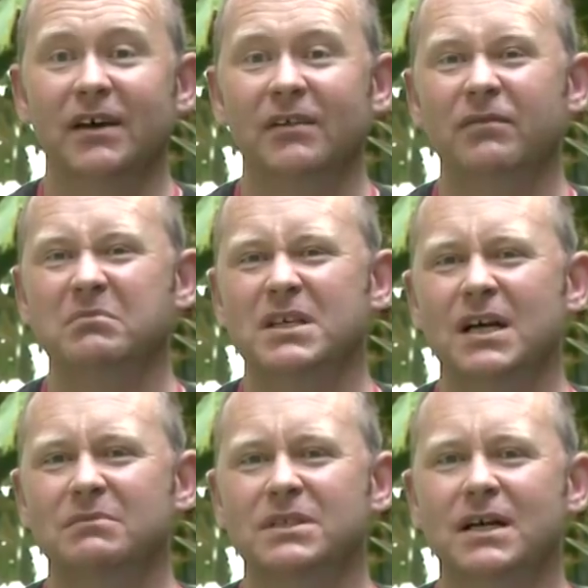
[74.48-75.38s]
From
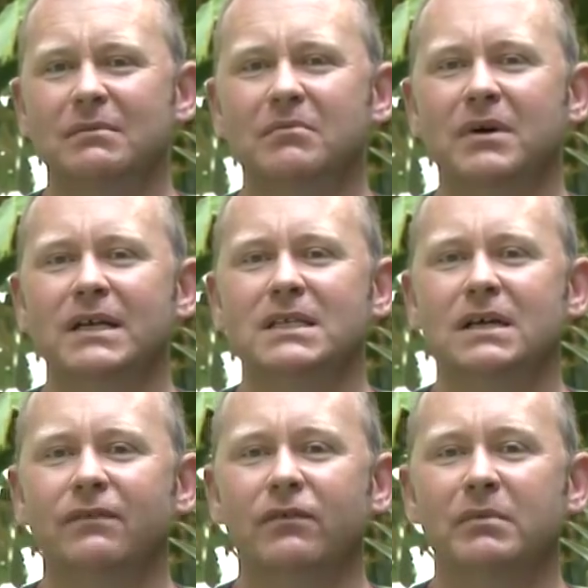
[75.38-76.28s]
time to time it might
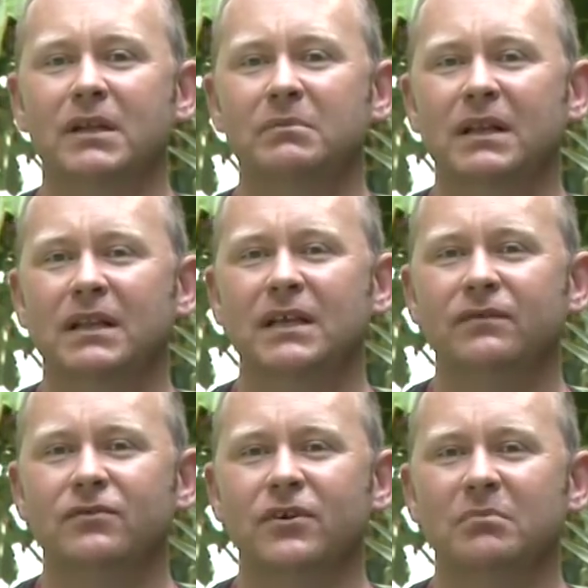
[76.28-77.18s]
suffer from a little bit of
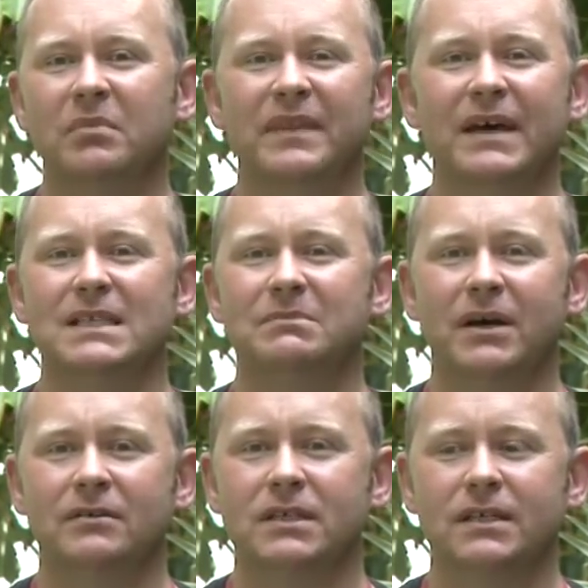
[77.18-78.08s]
leaf drop, but that's
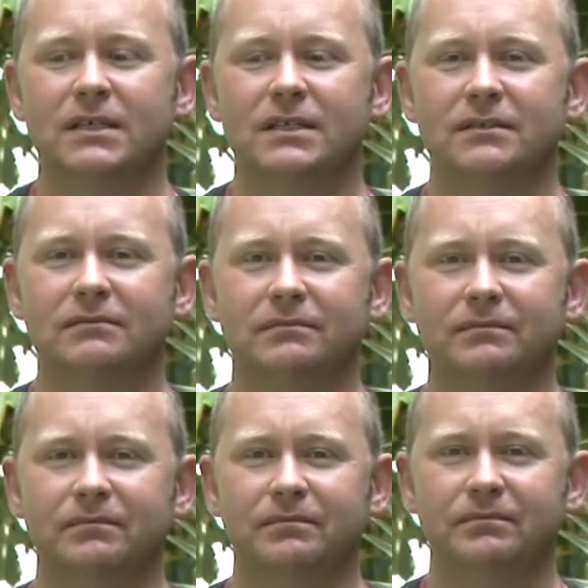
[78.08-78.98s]
about it.
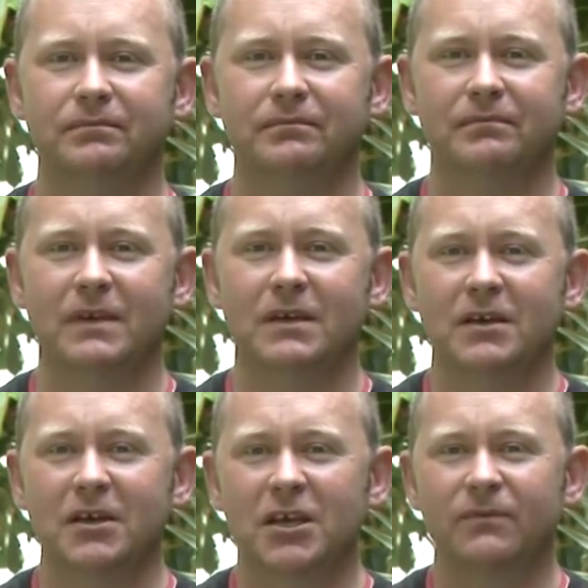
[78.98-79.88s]

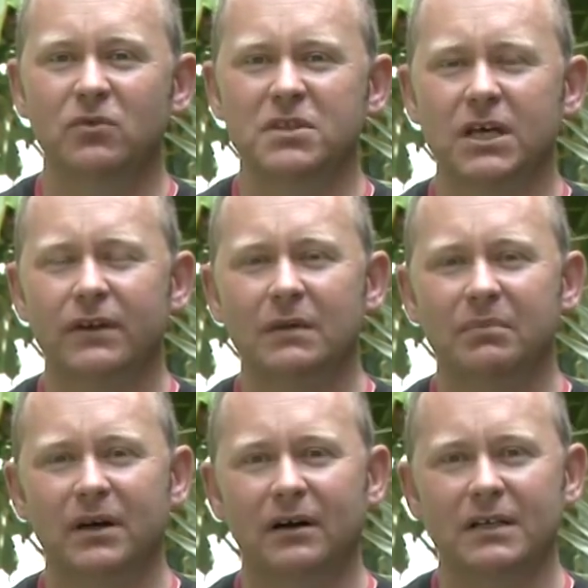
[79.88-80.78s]
You've also got other
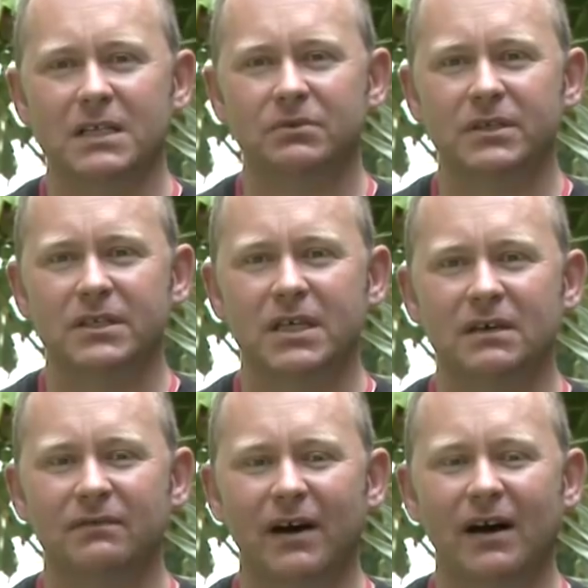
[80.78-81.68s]
plants which
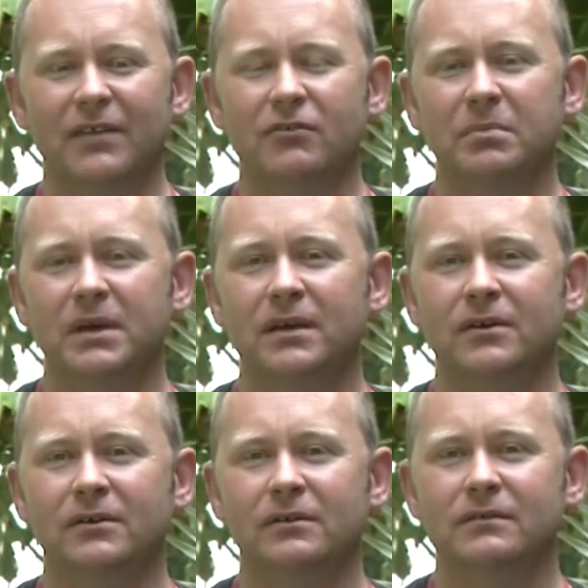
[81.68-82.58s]
give other
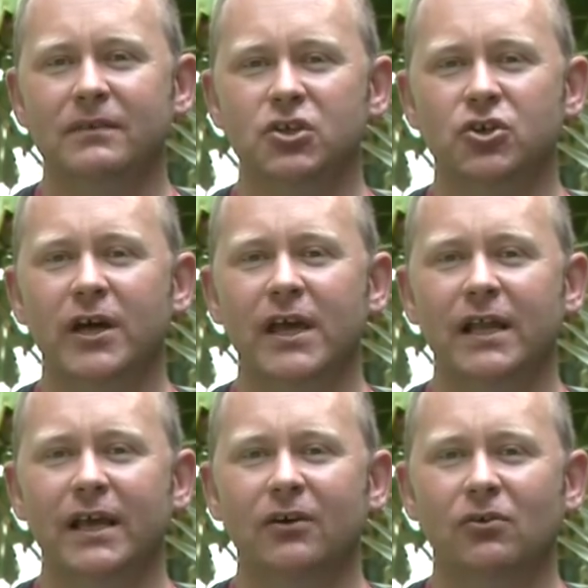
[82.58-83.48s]
appeal, the
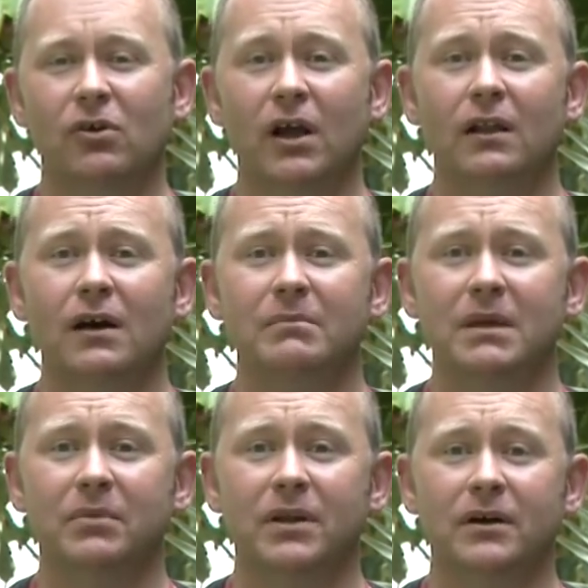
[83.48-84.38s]
trailing or
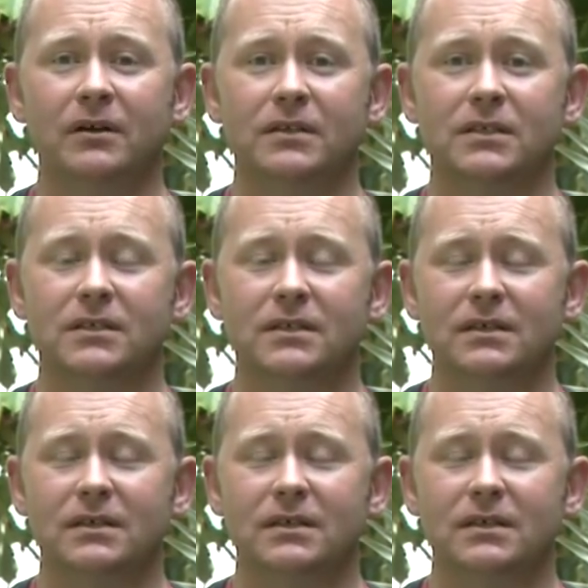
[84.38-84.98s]
climbing plants.